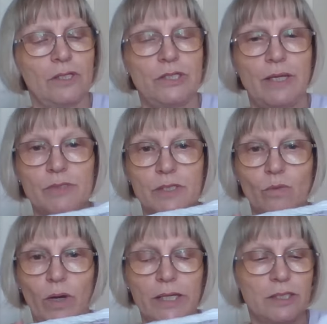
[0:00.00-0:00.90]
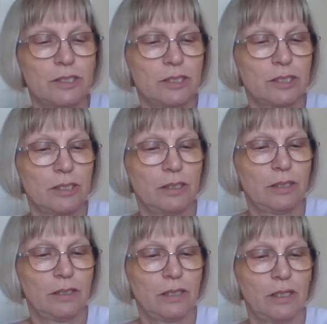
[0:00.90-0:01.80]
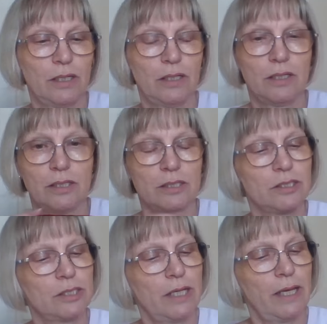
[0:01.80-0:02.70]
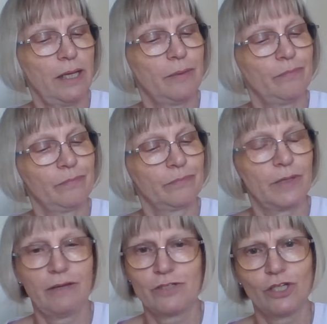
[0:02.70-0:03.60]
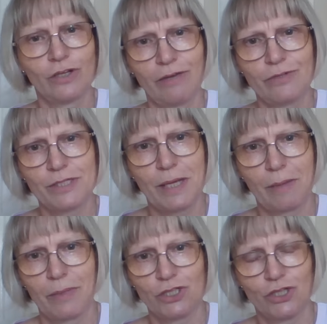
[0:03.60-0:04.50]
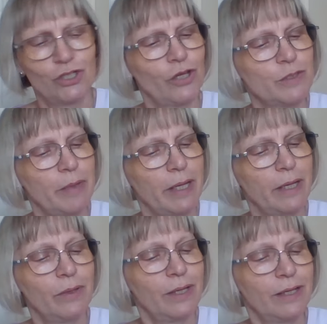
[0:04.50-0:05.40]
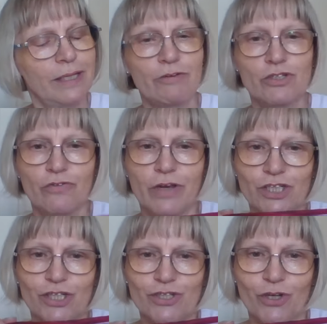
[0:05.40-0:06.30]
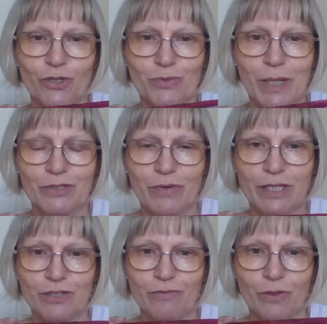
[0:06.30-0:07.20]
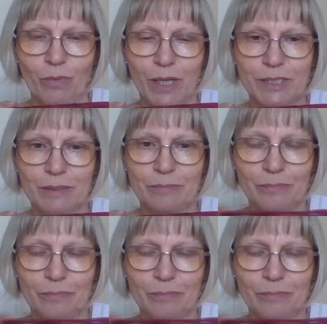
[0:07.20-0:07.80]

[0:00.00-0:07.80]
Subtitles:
DMC White, and I have to look every time, I should know this by now, Carrie's Creations Old World Red for the wedding.